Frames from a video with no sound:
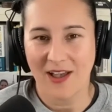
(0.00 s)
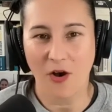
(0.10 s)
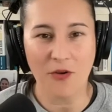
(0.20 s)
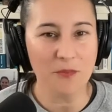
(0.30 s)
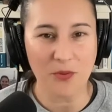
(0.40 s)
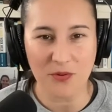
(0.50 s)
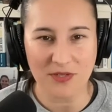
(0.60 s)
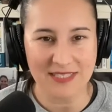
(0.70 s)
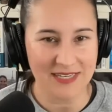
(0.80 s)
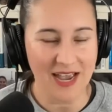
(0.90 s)

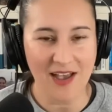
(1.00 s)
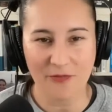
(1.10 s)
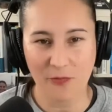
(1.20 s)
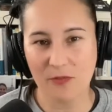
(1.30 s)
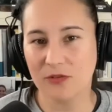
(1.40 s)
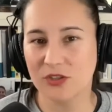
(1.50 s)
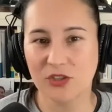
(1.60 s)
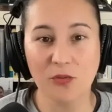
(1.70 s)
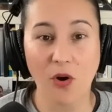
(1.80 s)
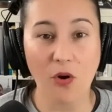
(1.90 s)
onboard staff, we will
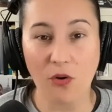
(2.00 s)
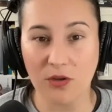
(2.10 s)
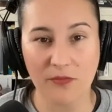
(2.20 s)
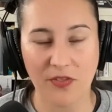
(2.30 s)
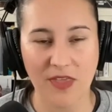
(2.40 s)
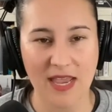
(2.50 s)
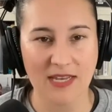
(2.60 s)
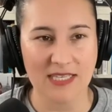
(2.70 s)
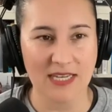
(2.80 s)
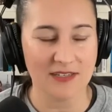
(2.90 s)
do all of the
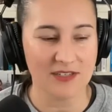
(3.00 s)
things that,